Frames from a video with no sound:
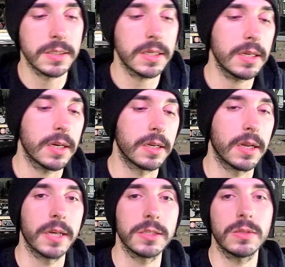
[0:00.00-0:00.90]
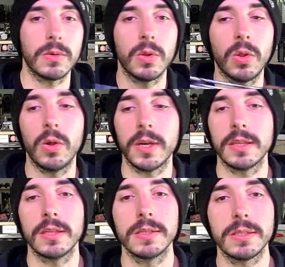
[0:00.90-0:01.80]
get a nice little look
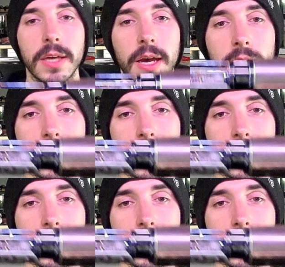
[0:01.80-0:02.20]
at this guy.